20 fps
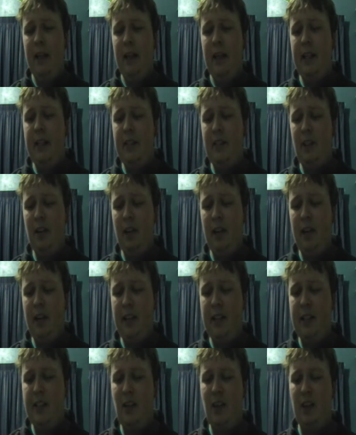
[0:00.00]
it
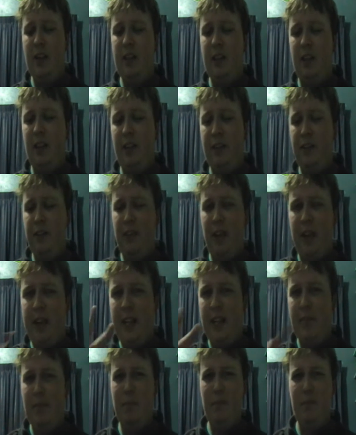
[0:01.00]
starts off
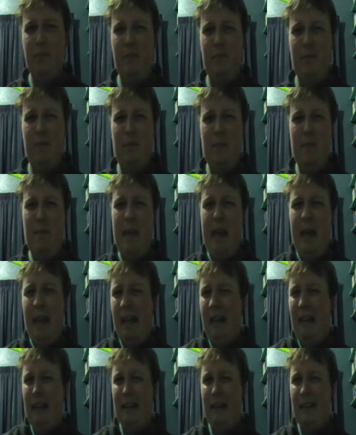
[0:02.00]
kind of meh,